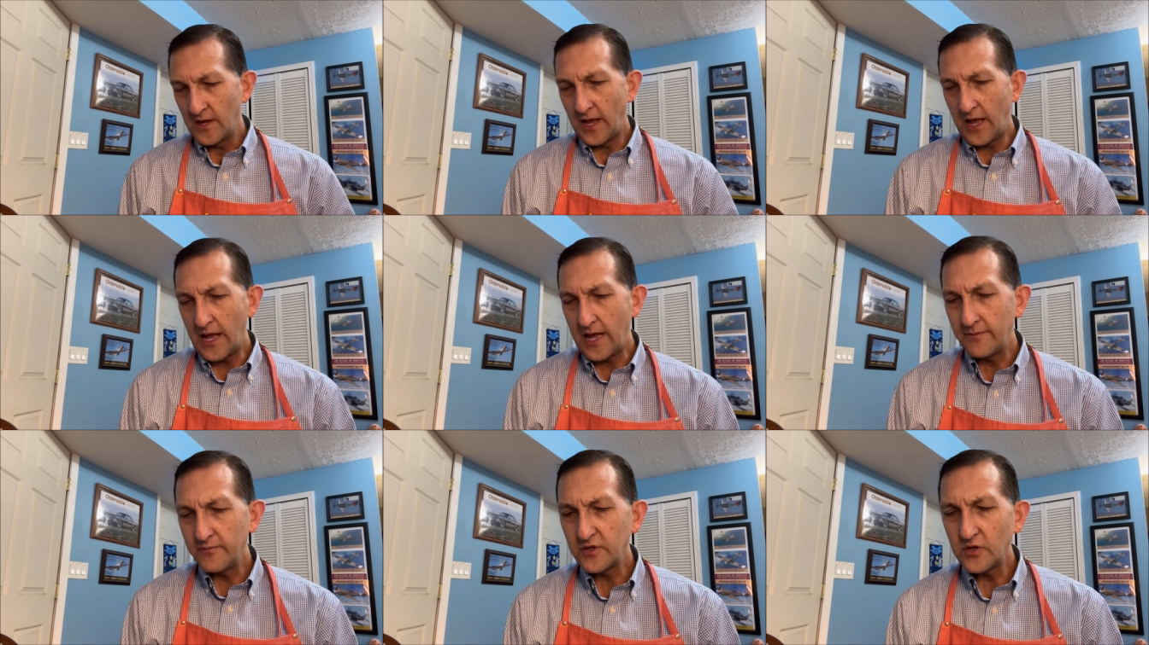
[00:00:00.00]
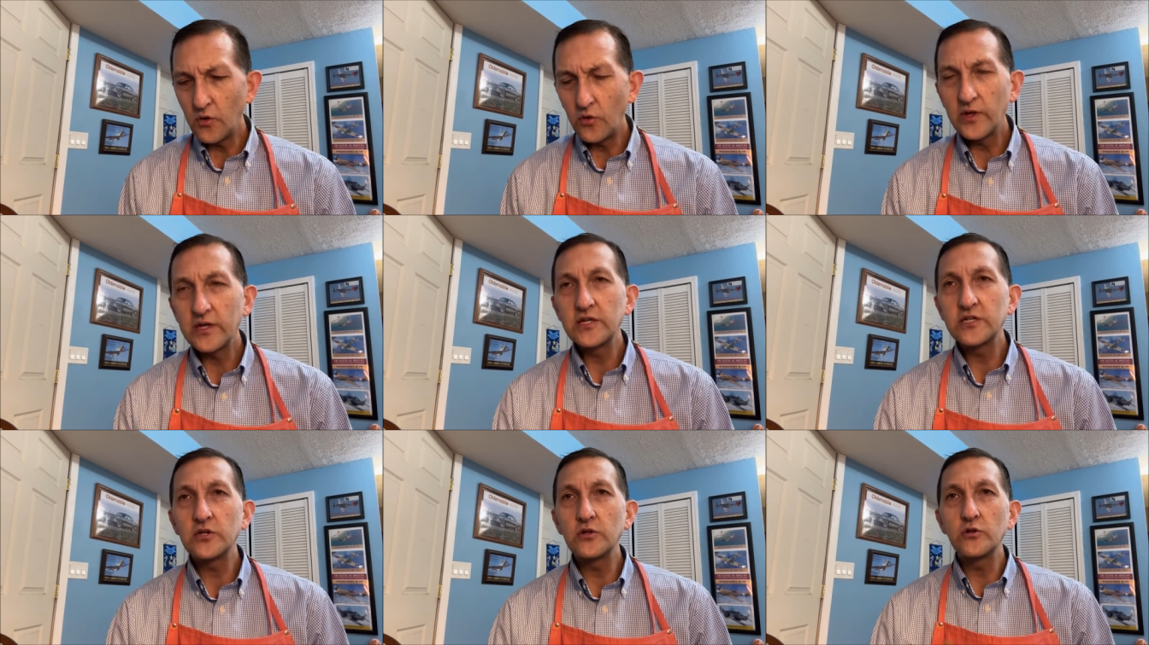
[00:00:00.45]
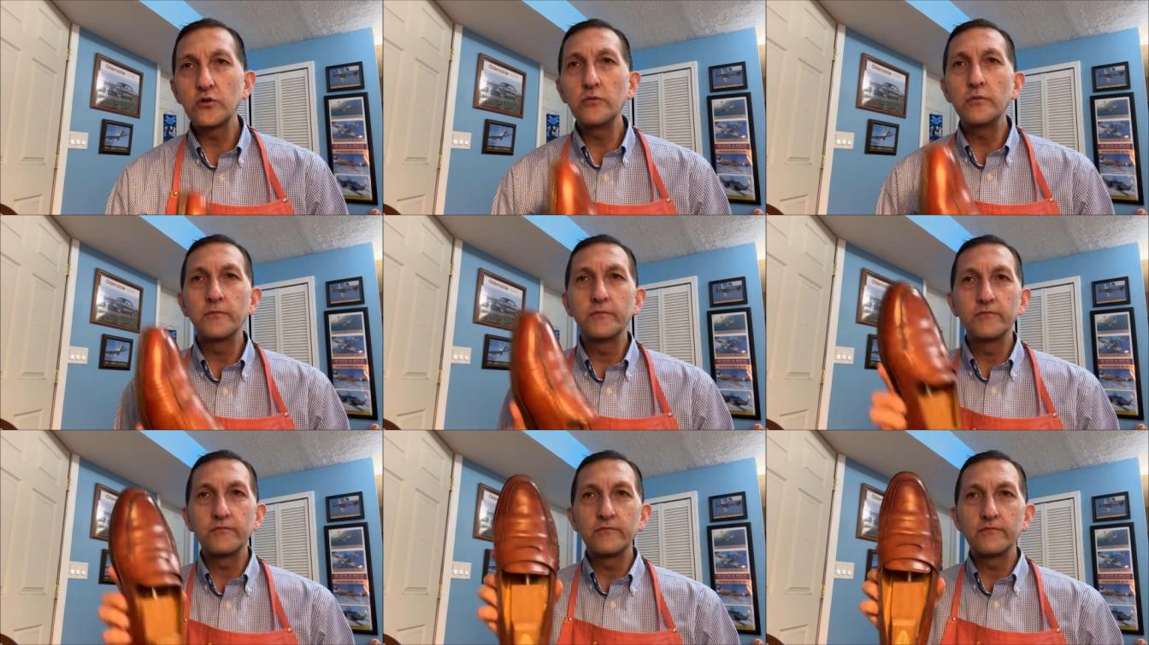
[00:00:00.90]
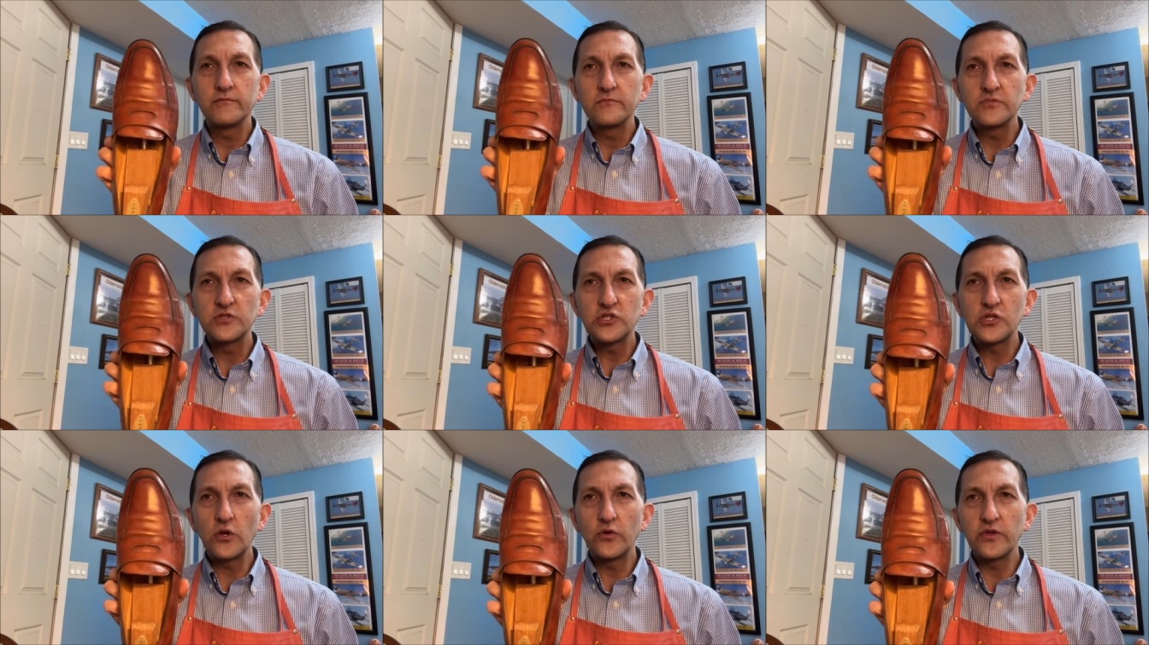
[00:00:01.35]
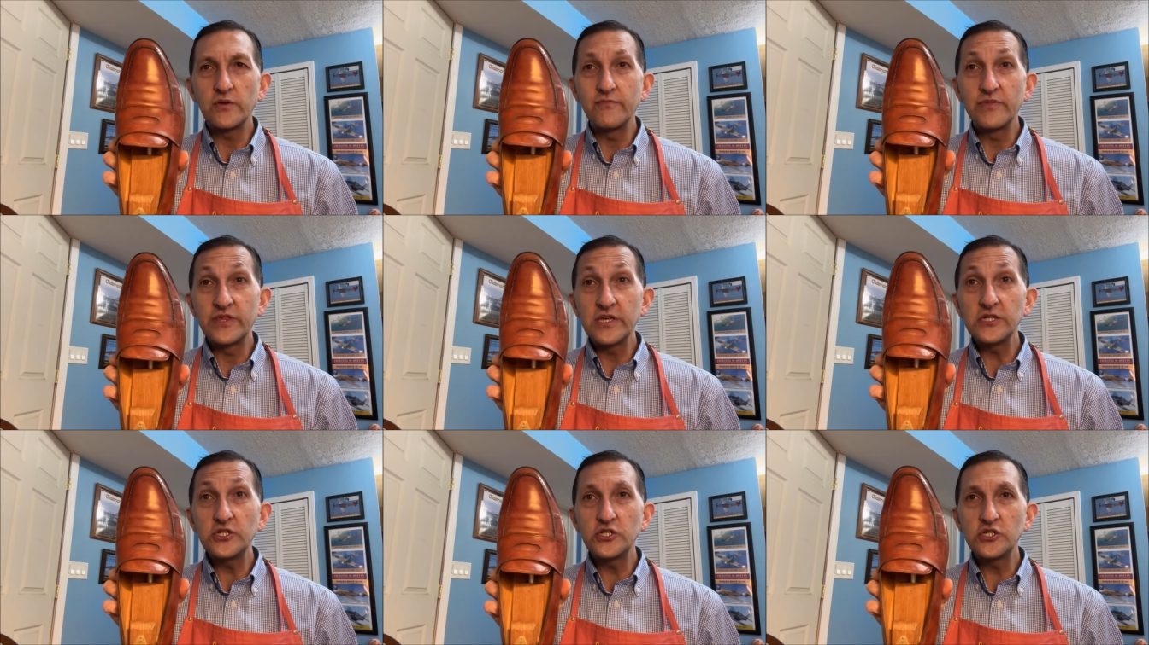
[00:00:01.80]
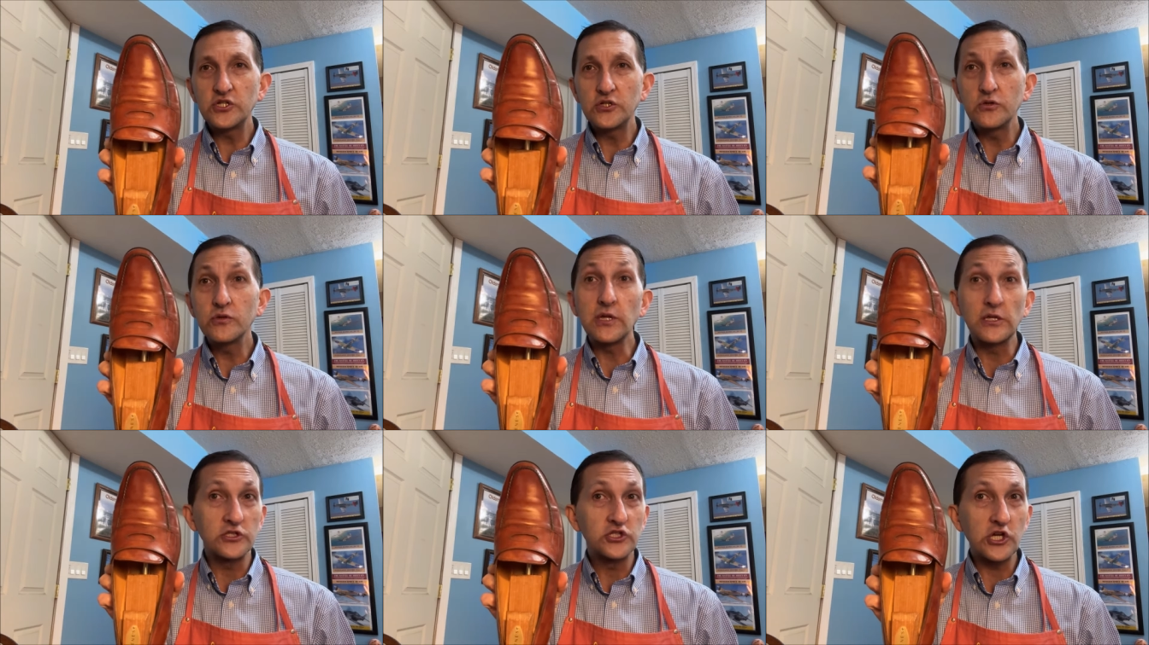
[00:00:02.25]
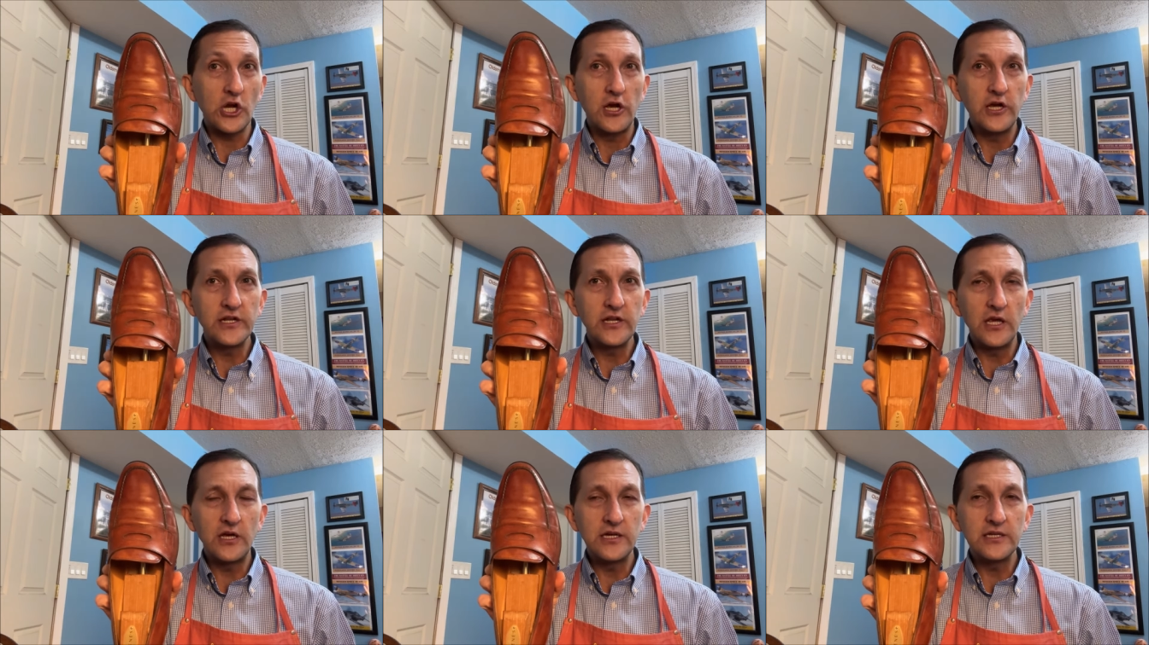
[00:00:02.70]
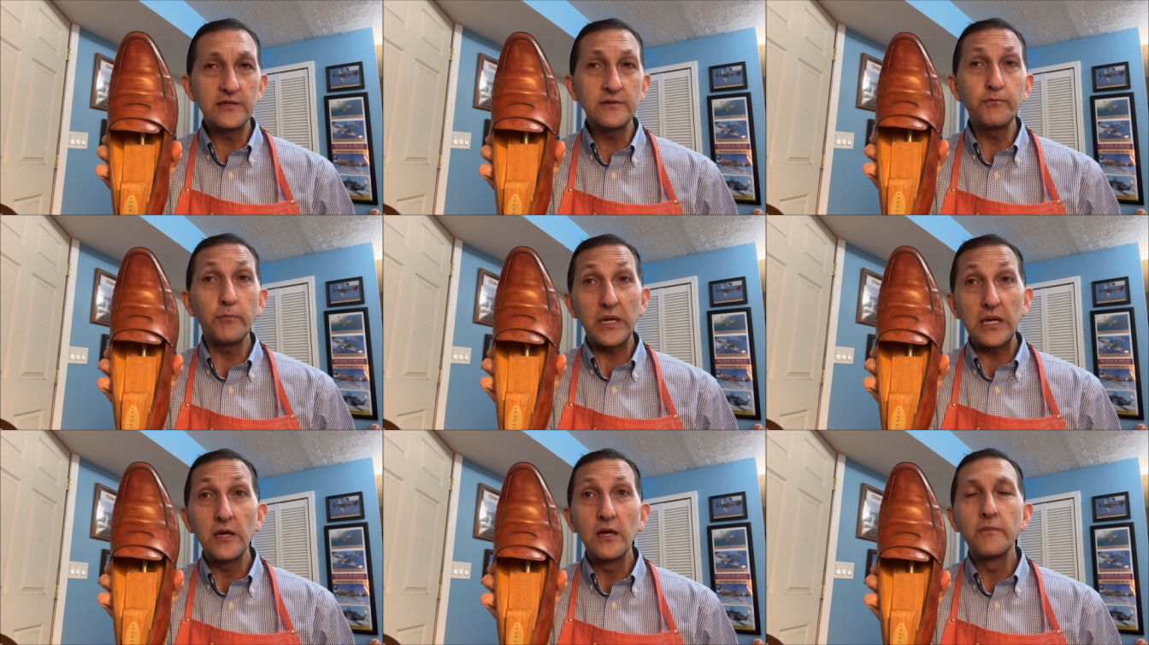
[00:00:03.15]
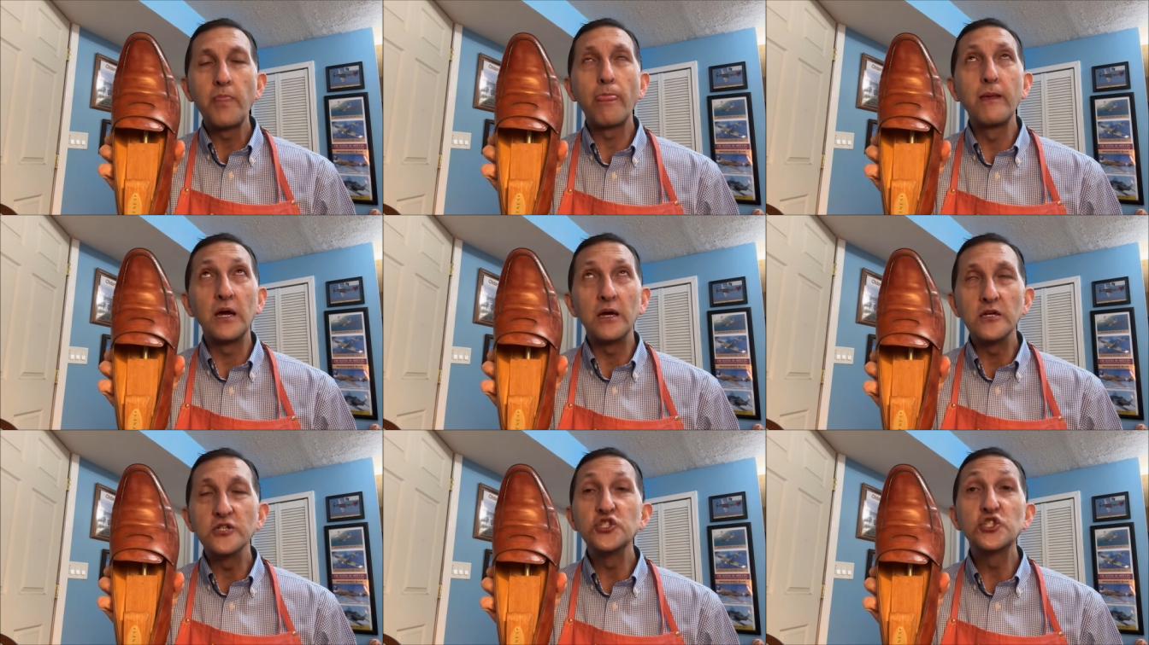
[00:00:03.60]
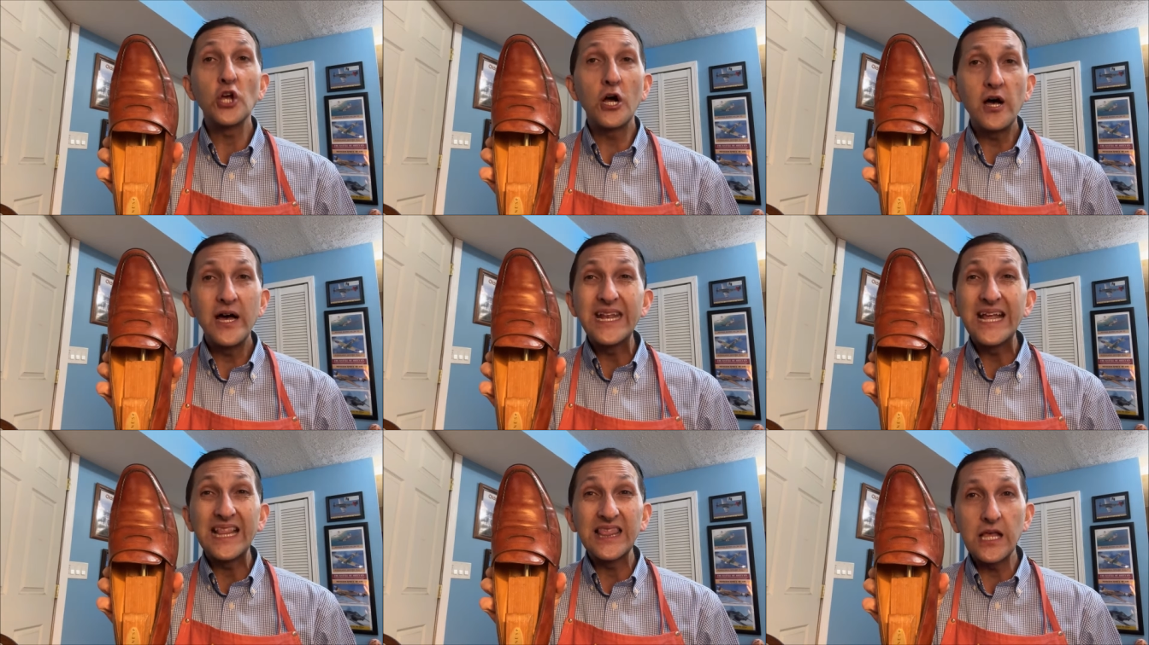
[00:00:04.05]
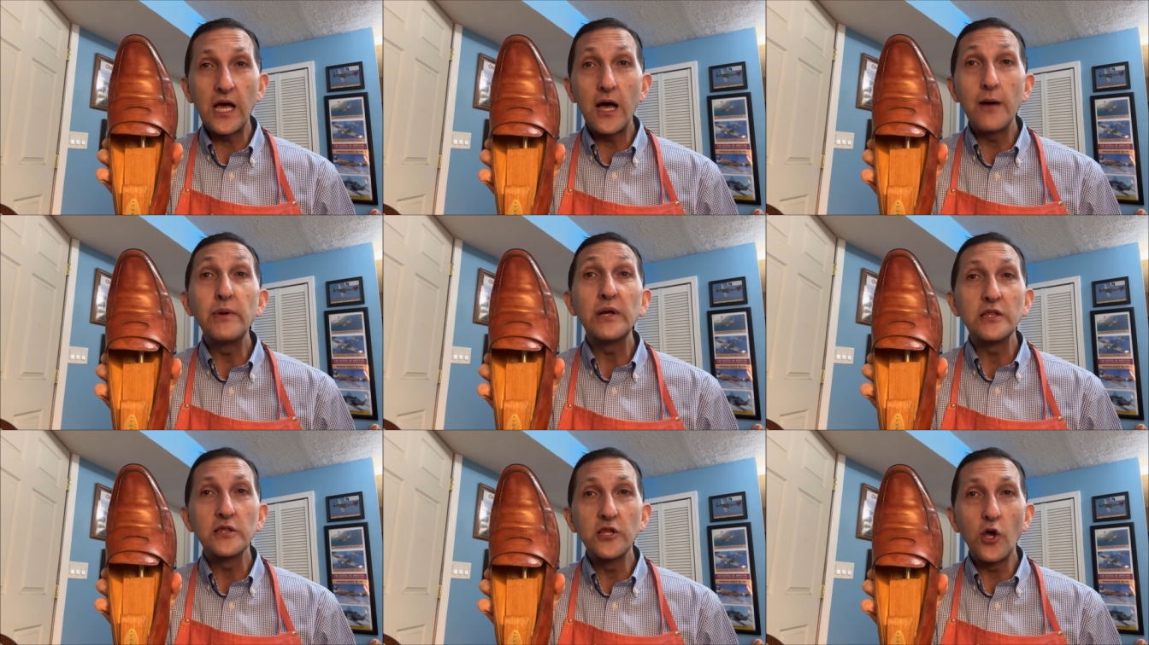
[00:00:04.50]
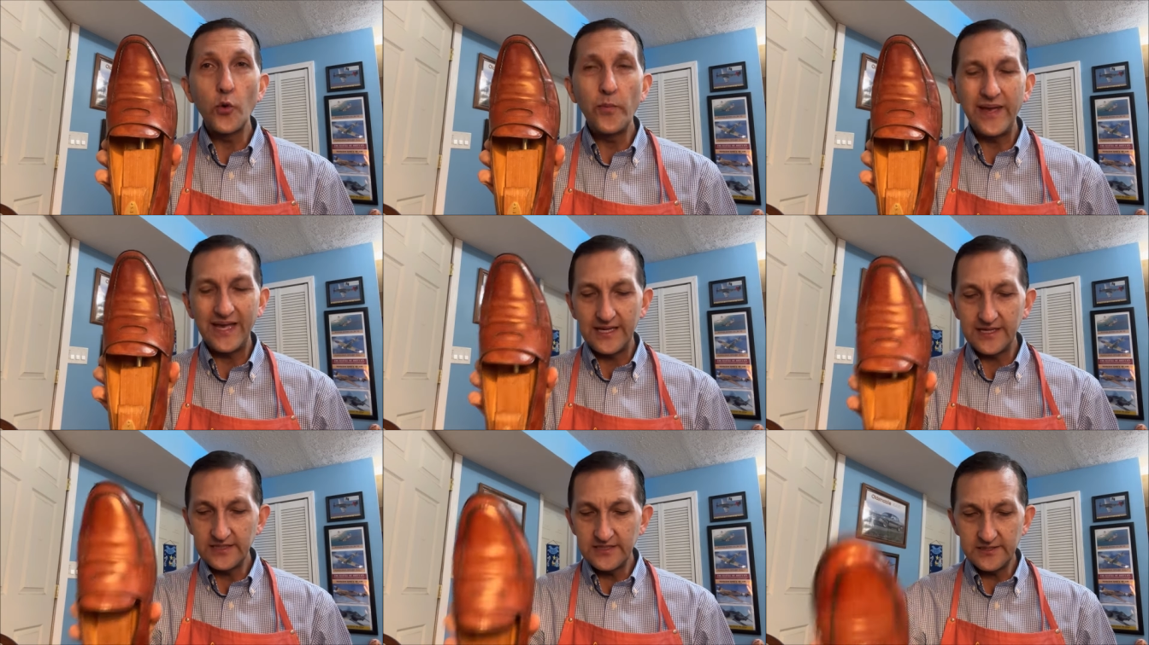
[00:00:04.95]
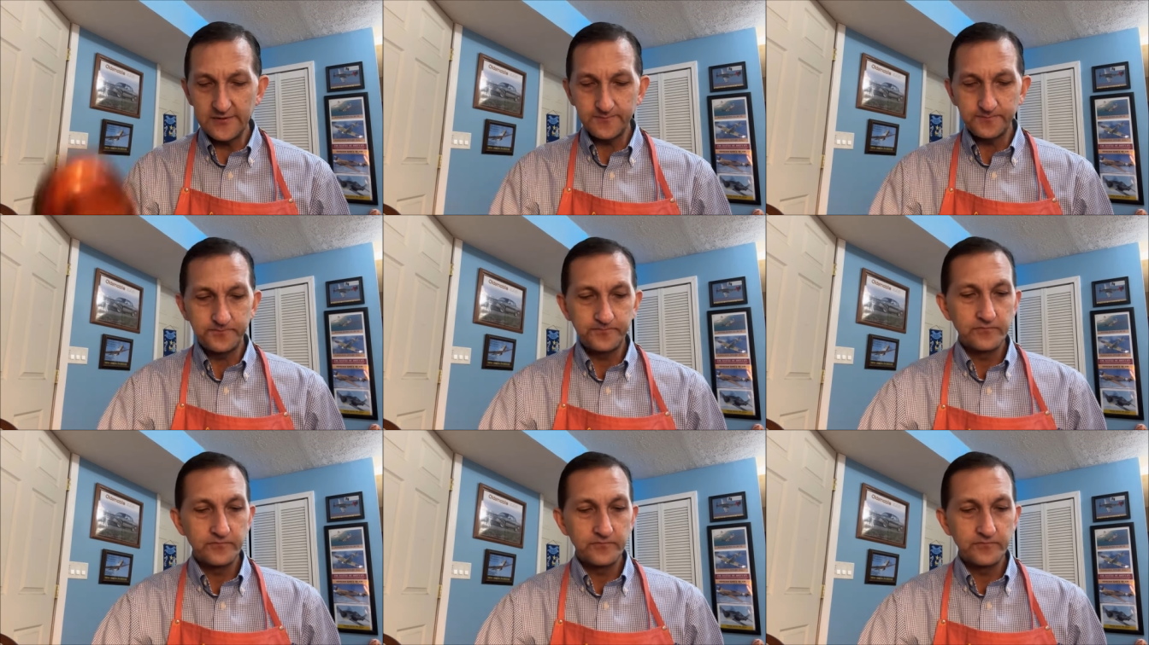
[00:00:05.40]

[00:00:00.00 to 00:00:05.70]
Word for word: I'm going to show them this shoe, the John Lobb, the John Lobb Lopez.